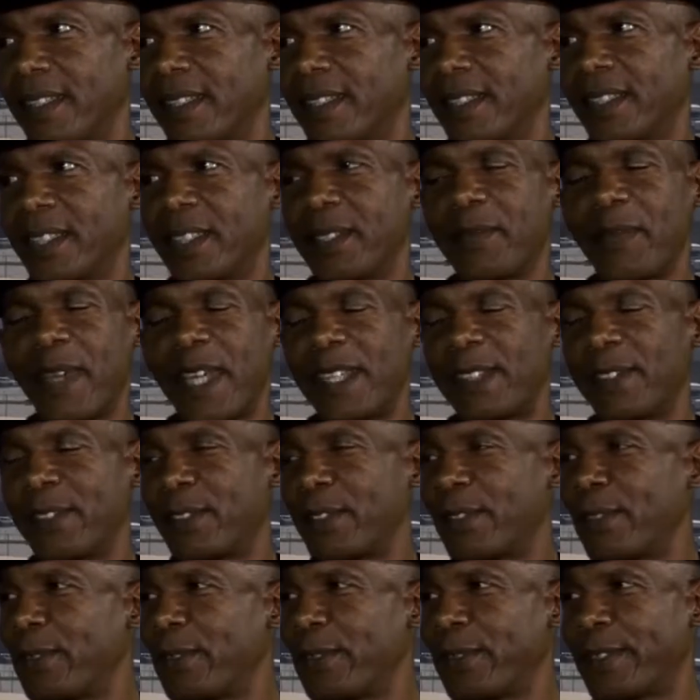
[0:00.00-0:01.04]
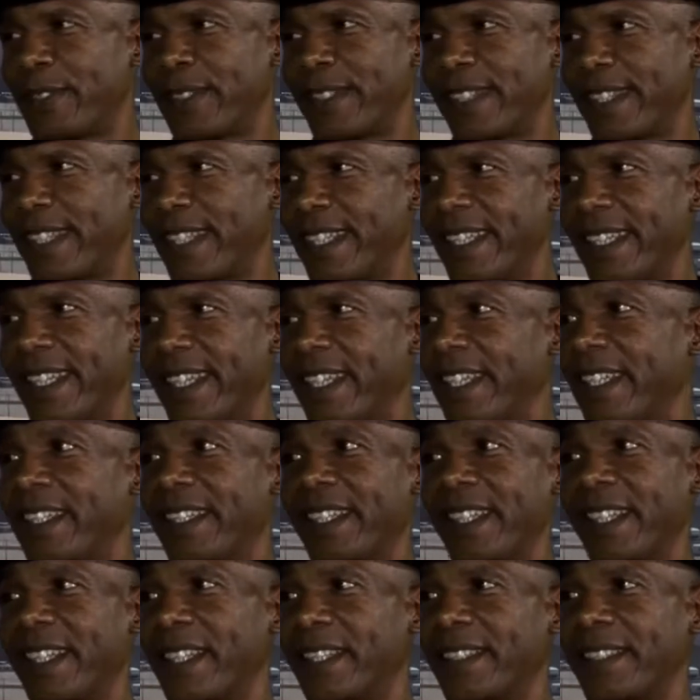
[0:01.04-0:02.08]
She can make suits,
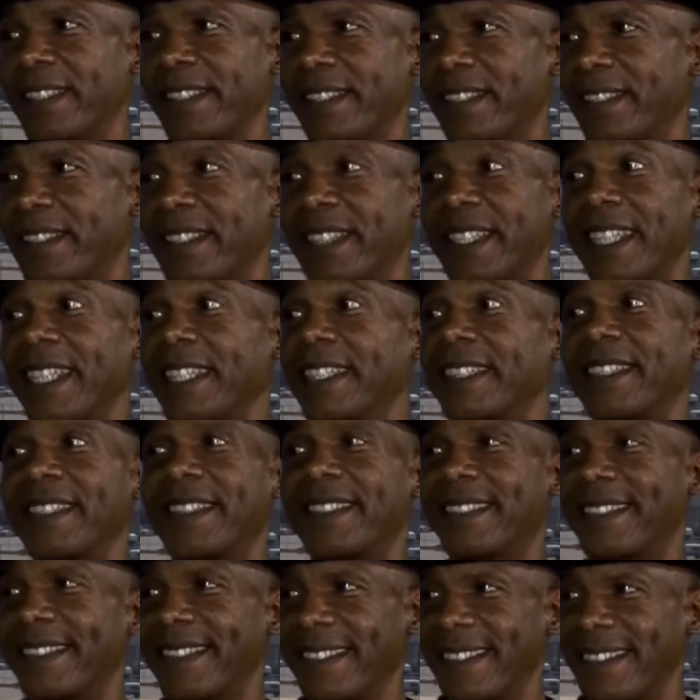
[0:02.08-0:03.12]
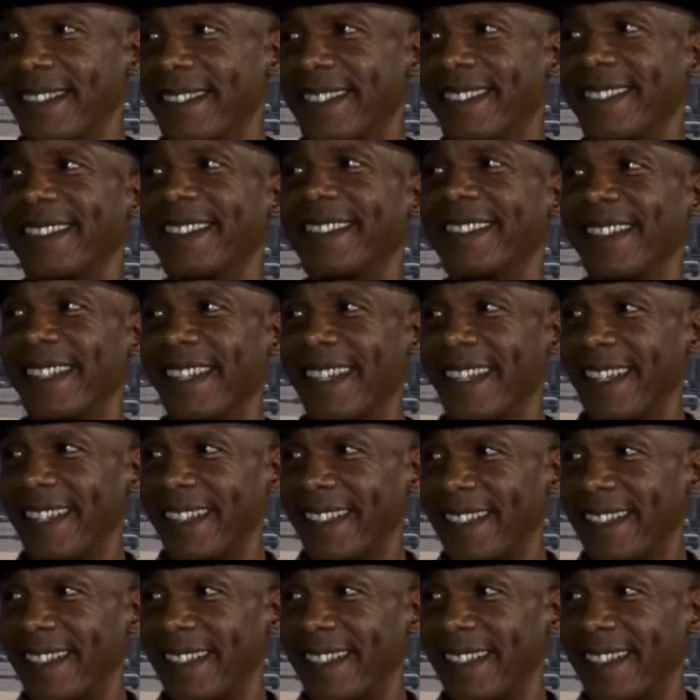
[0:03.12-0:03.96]
anything. She's a genius. Yeah.